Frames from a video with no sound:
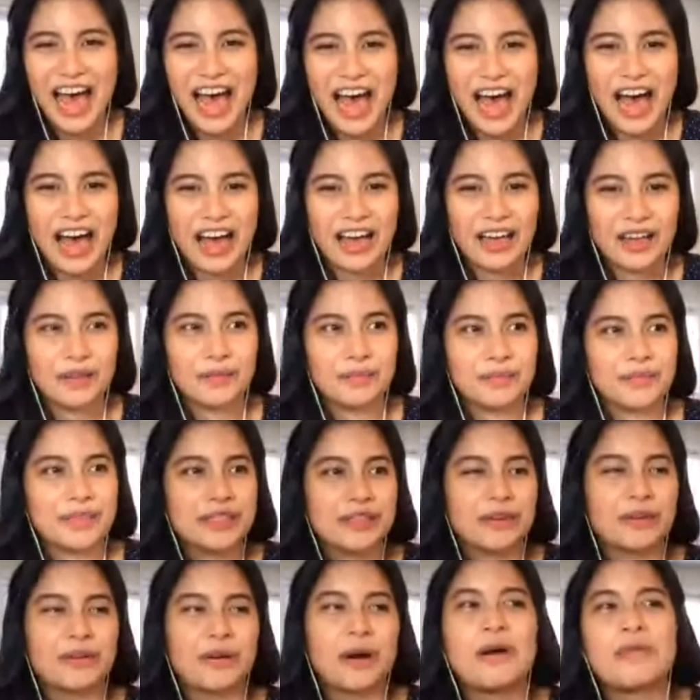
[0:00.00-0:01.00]
Um,
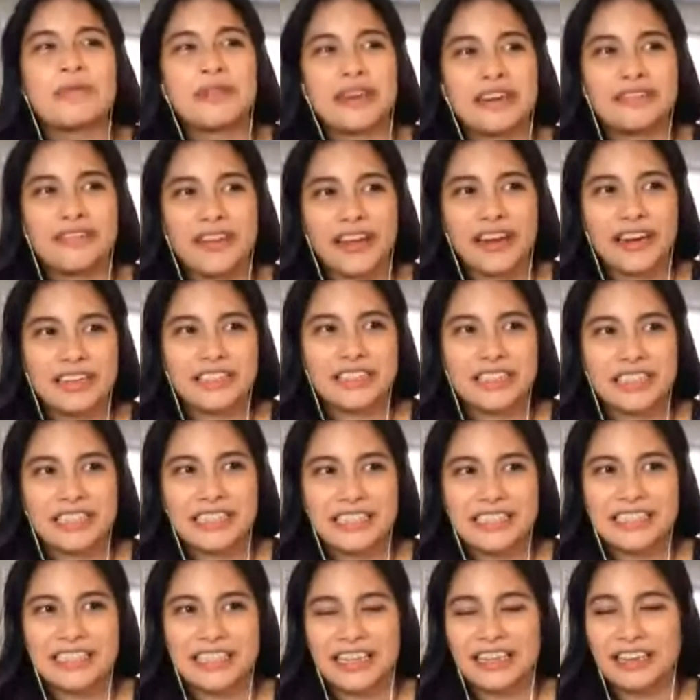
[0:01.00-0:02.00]
so open
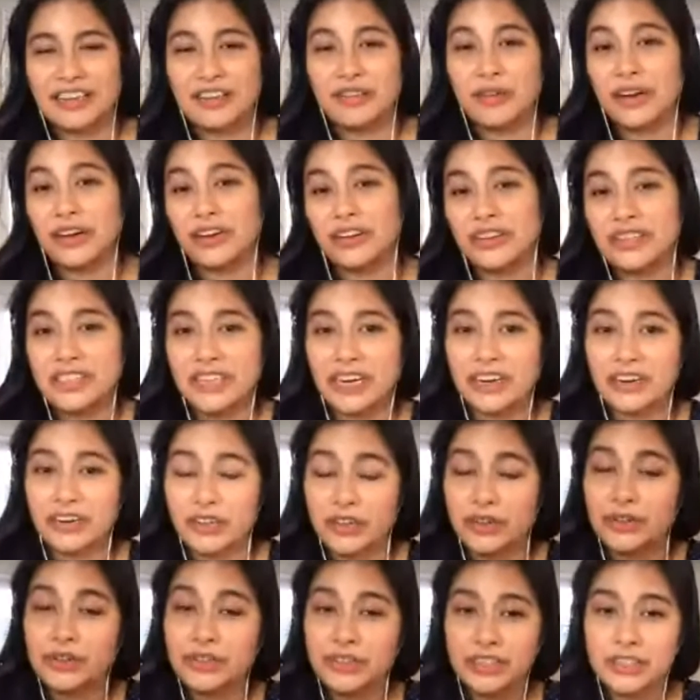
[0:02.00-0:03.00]
advantages, you understand your
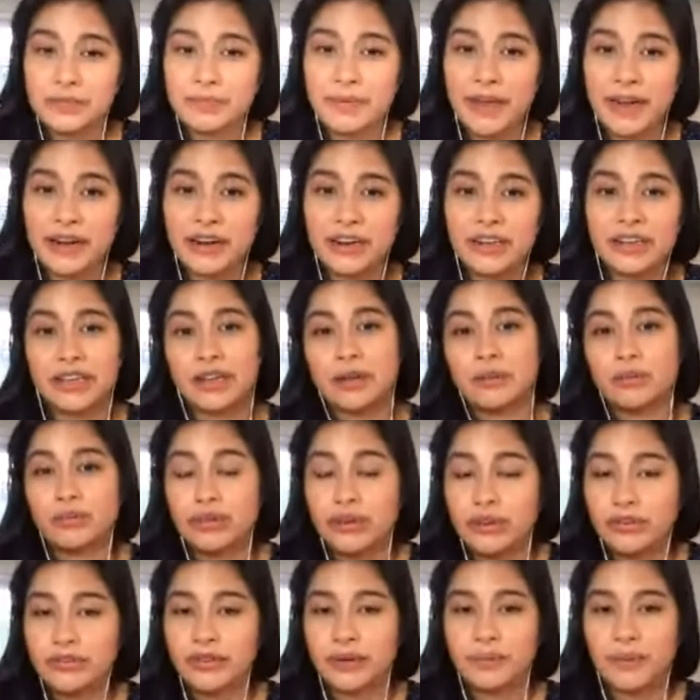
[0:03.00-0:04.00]
users better, you can
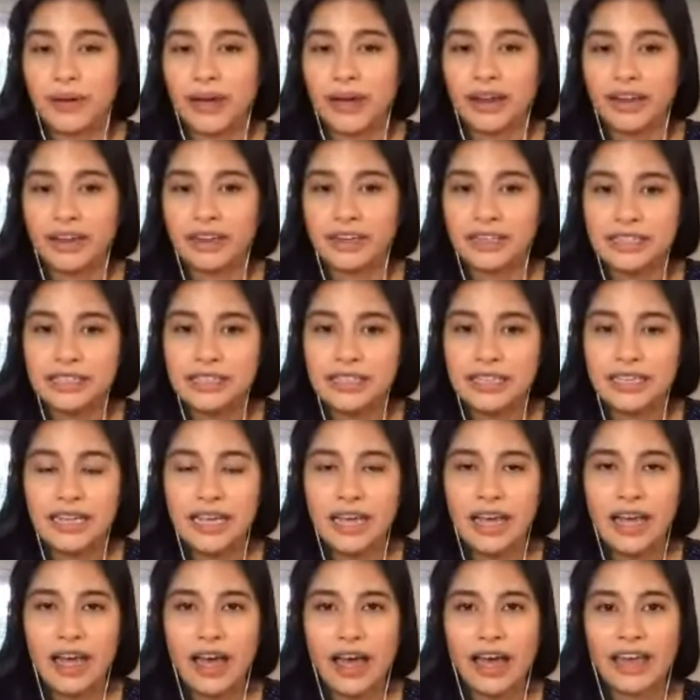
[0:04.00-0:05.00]
improve your products,
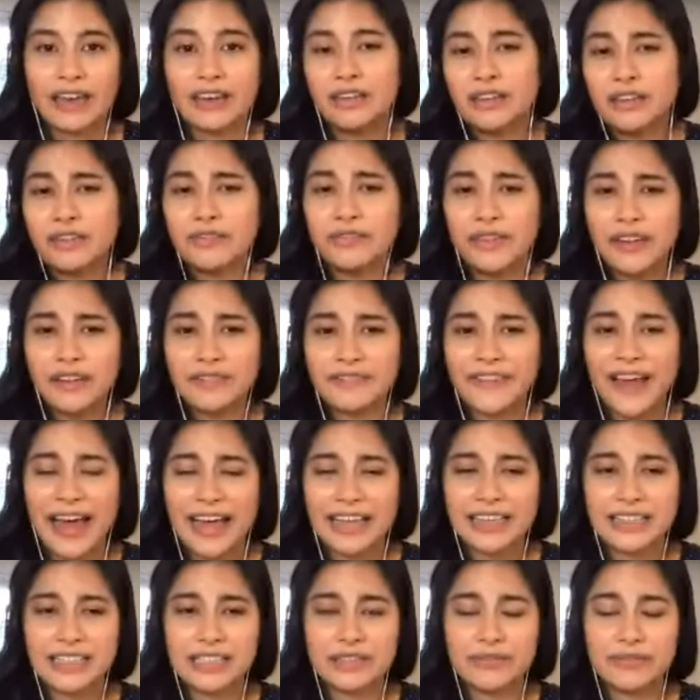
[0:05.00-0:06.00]
and you can fail
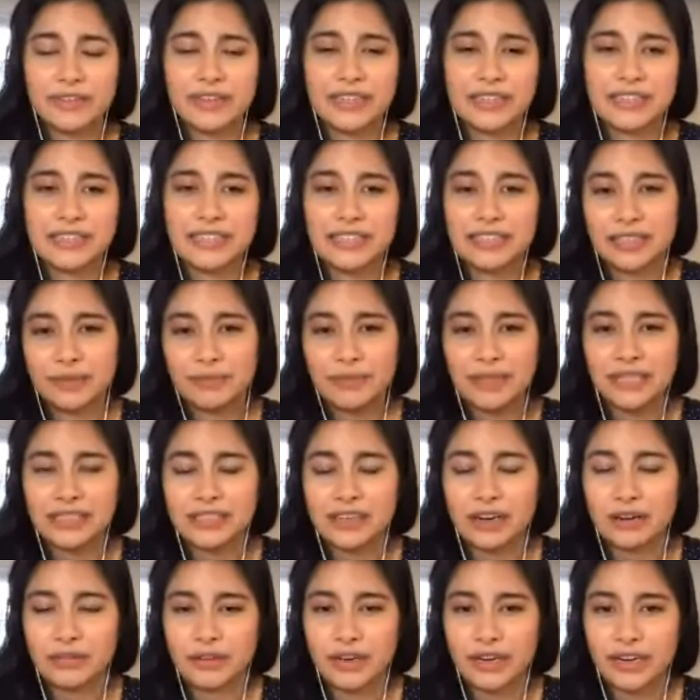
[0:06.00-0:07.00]
fast if you can see something's
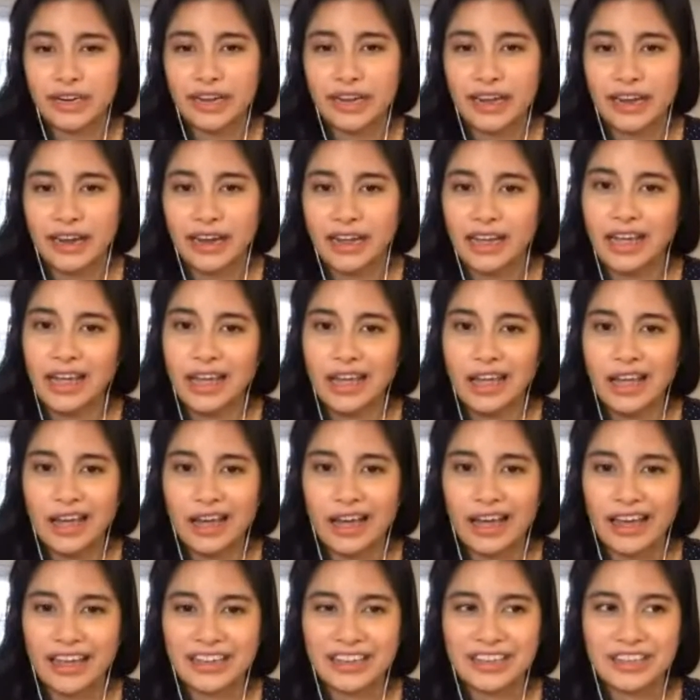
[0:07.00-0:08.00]
not working.
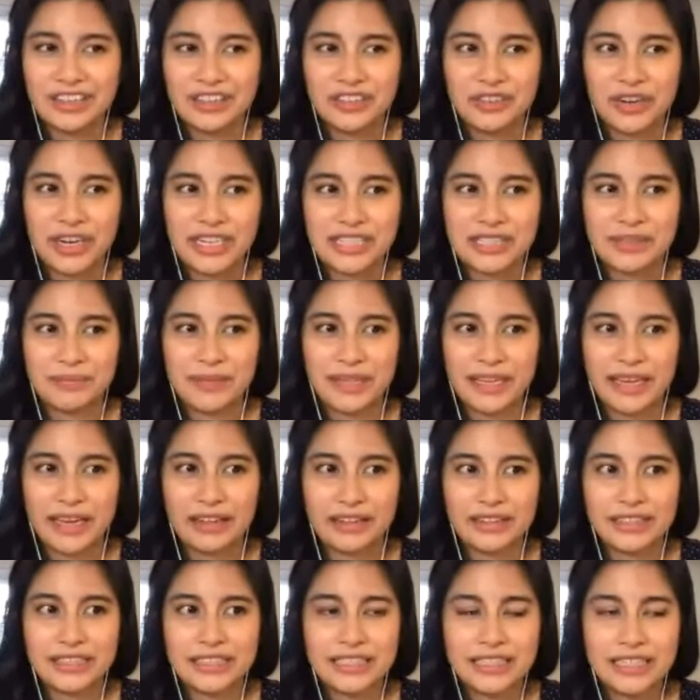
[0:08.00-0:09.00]
I can try something
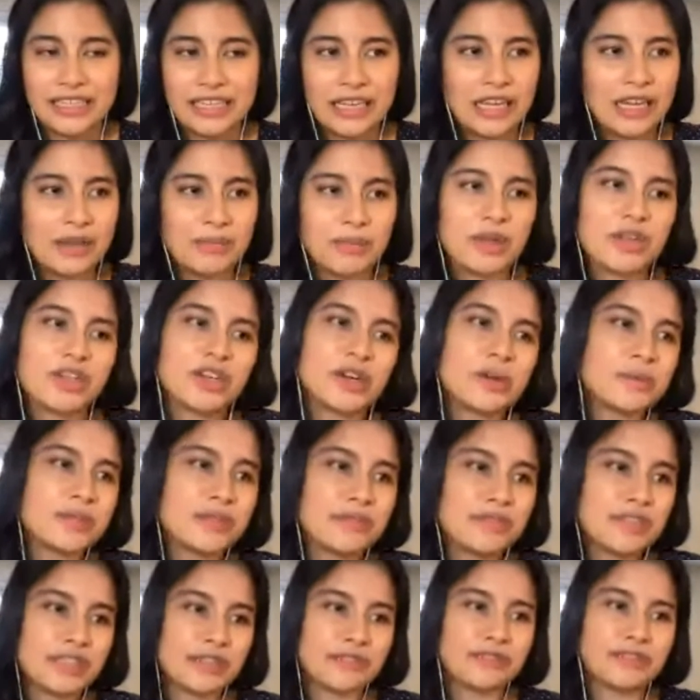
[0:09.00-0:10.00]
else. But in terms
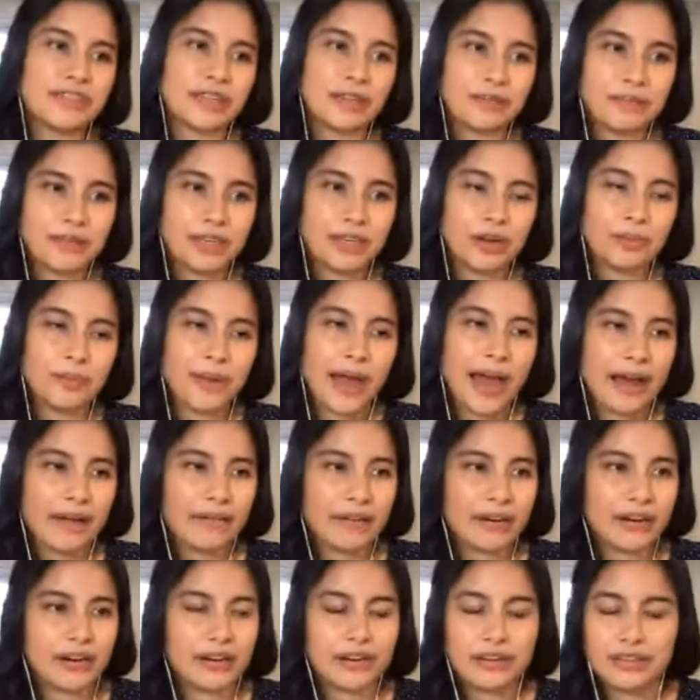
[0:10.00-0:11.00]
of shifting your
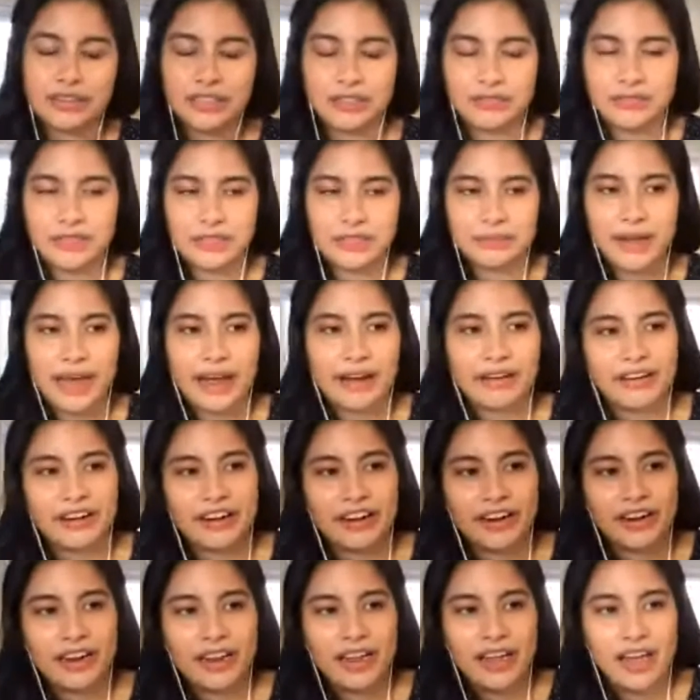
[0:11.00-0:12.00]
power or shifting
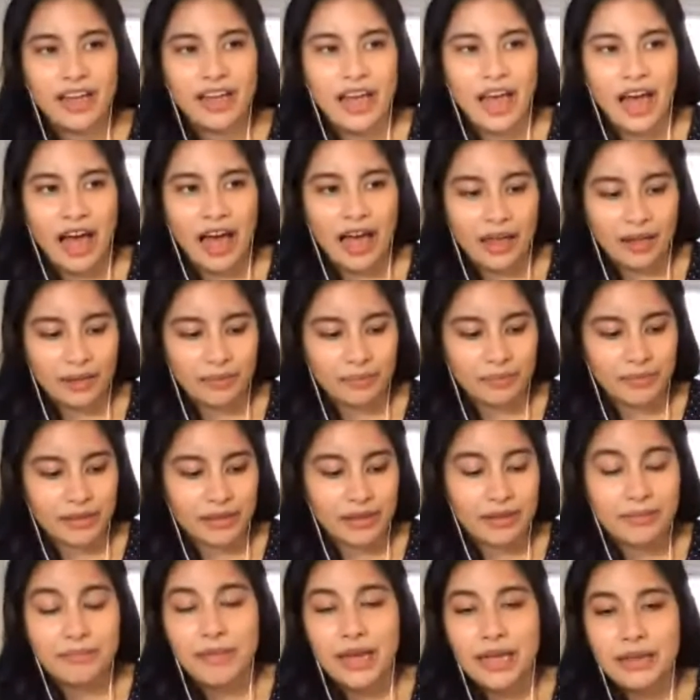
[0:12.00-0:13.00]
power, um,
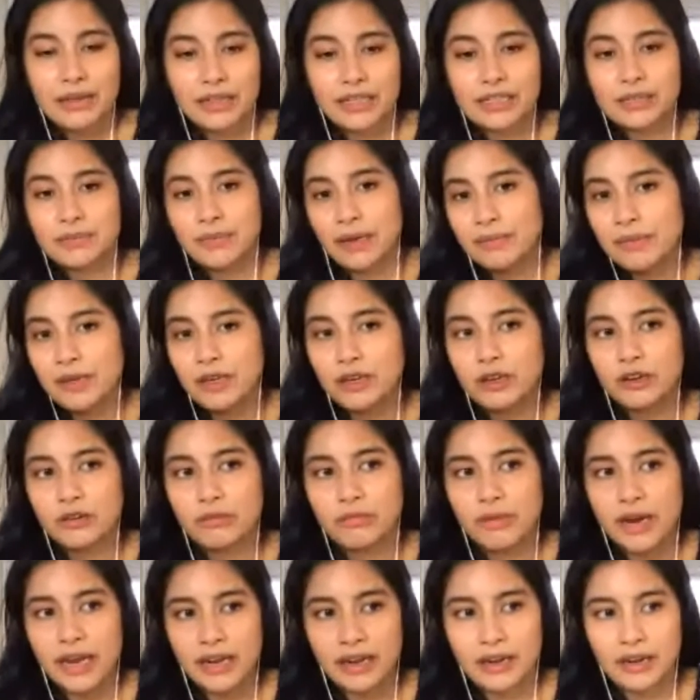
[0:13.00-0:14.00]
it might this might be a good
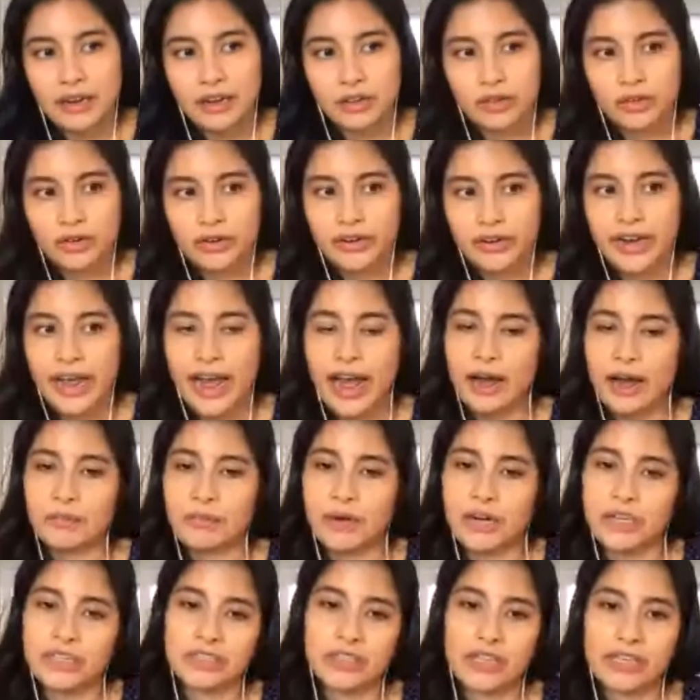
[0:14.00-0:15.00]
way to learn how
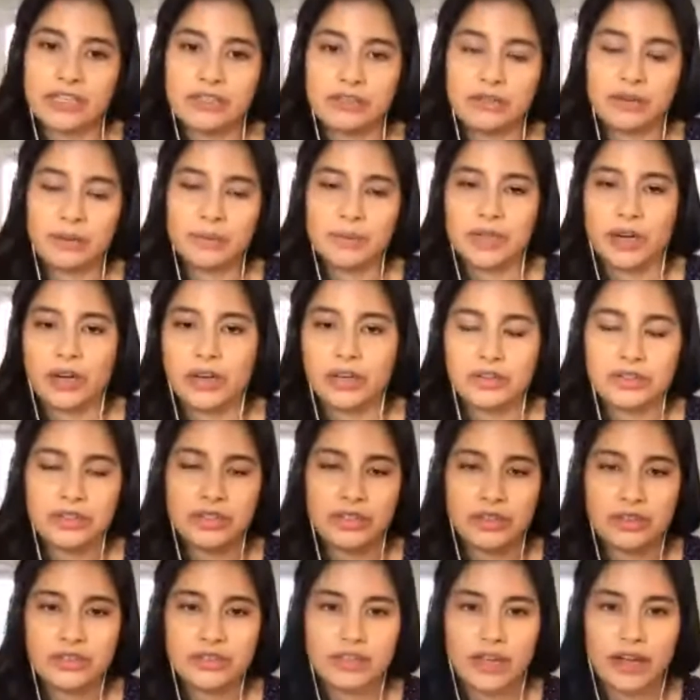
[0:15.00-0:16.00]
marginalized groups are using
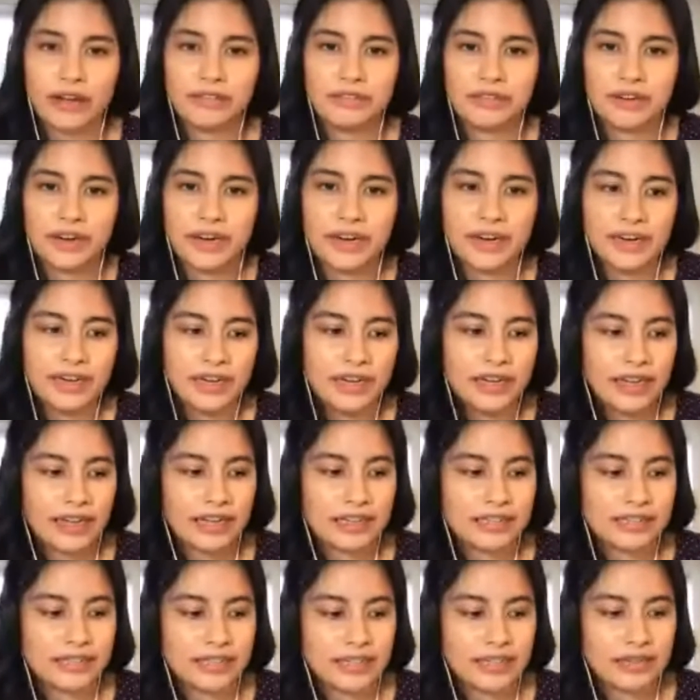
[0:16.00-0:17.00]
your software
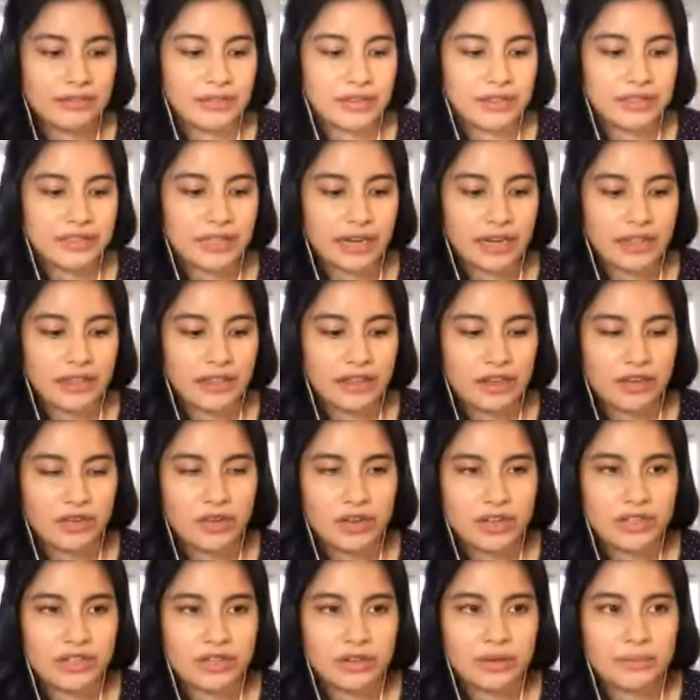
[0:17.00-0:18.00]
and seeing if there's anything you
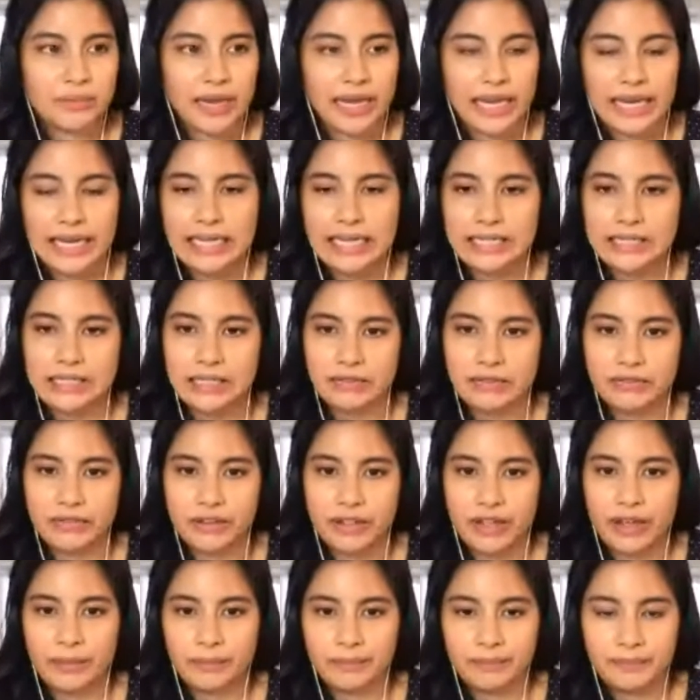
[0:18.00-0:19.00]
can do to make it easy for
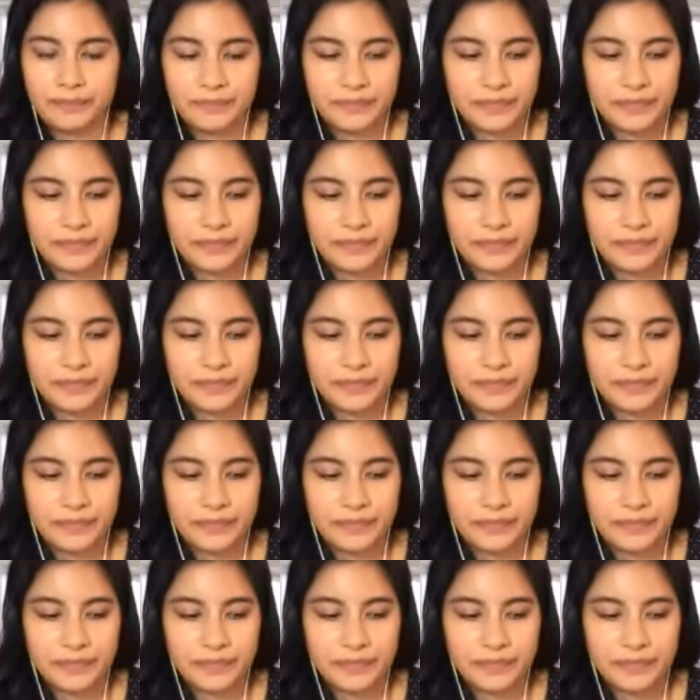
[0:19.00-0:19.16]
them.